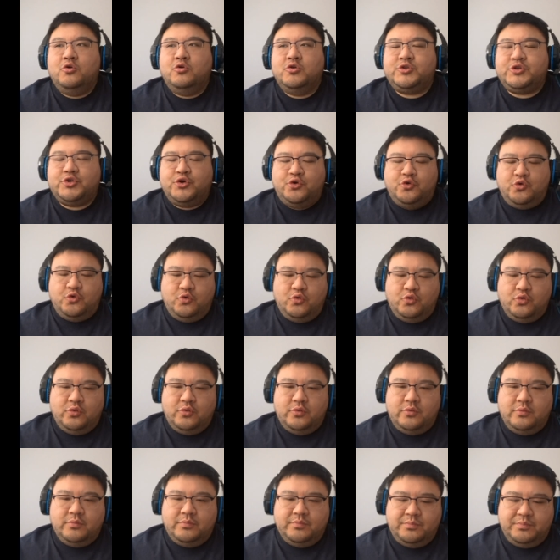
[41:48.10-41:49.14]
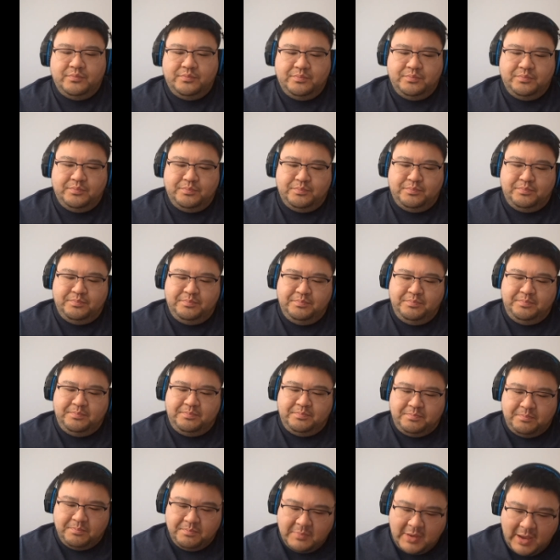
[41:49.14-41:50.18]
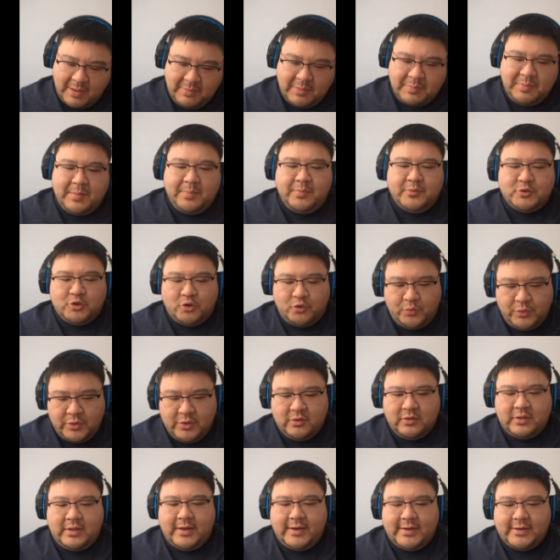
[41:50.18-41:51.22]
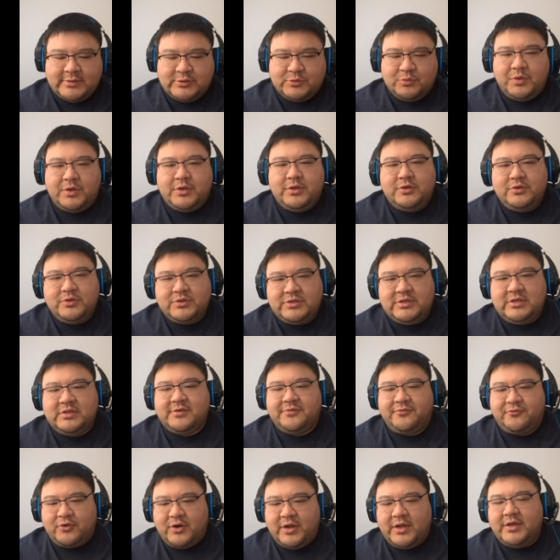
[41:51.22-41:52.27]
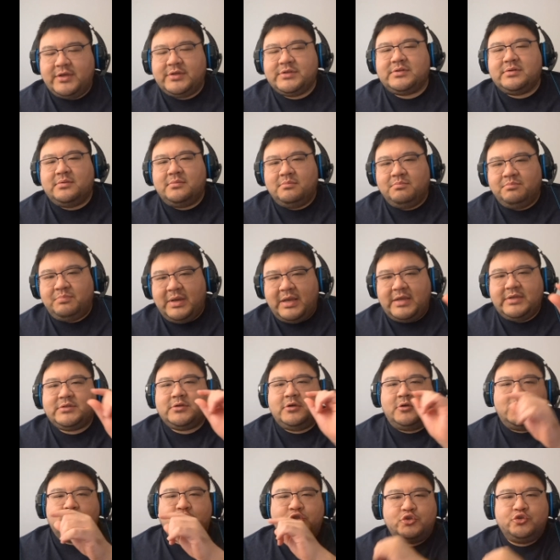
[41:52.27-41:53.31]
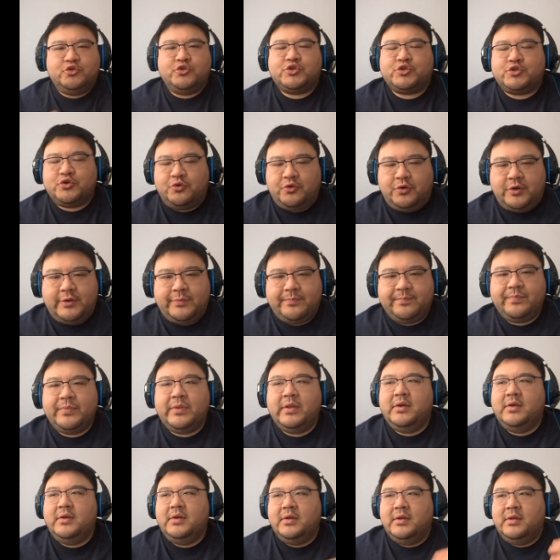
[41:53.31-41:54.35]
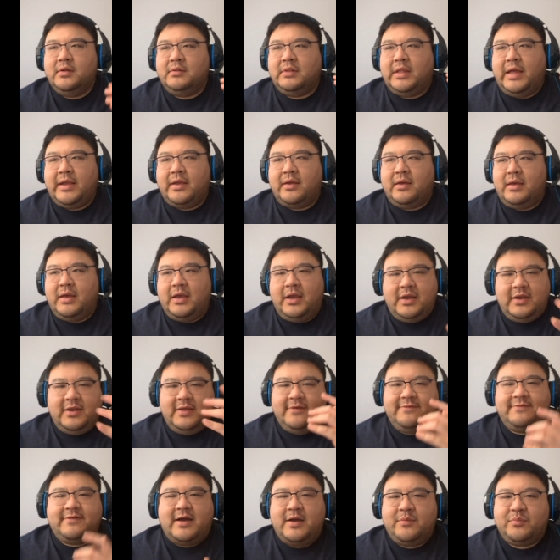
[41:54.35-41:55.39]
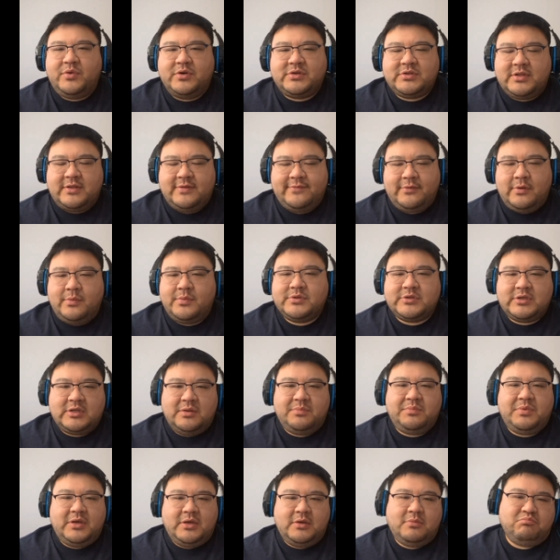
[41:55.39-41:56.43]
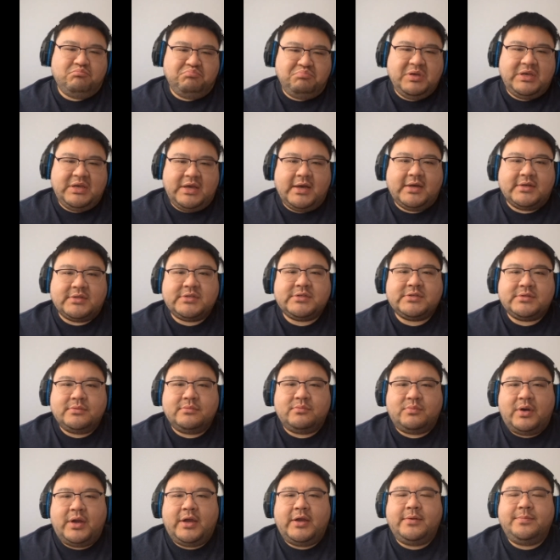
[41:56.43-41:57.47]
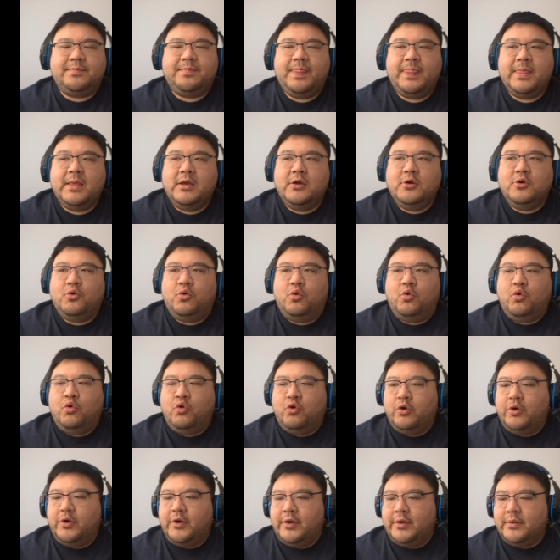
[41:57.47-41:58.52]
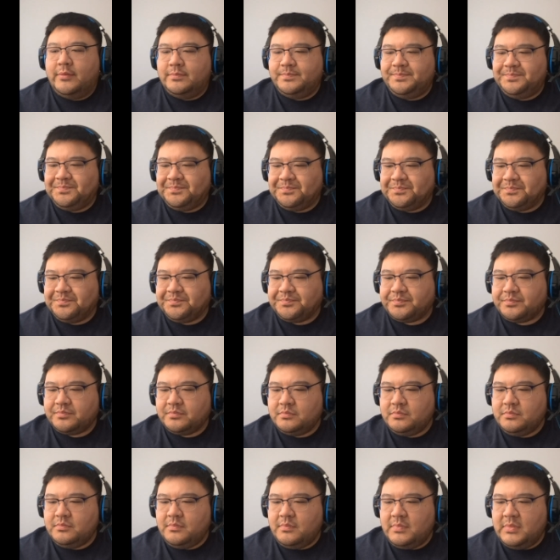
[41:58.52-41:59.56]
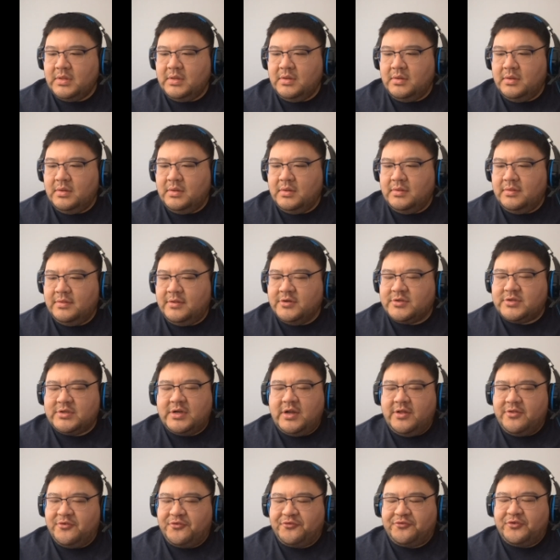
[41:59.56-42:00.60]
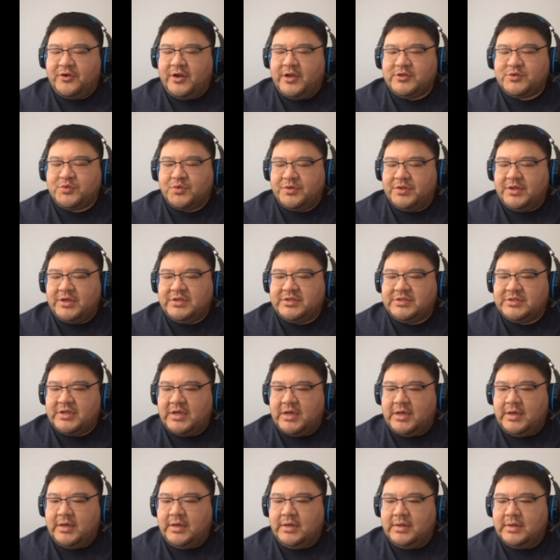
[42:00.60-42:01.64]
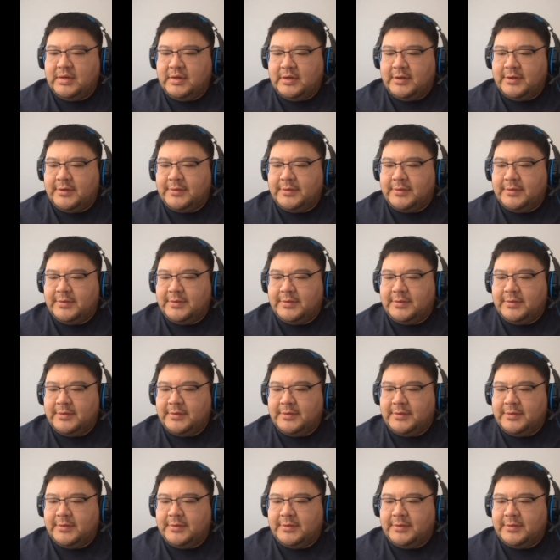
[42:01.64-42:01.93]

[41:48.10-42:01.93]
So maybe people don't realize when you see the phrase based on a true story, like 85% of the film is going to be BS, right? Or there's another phrase where they say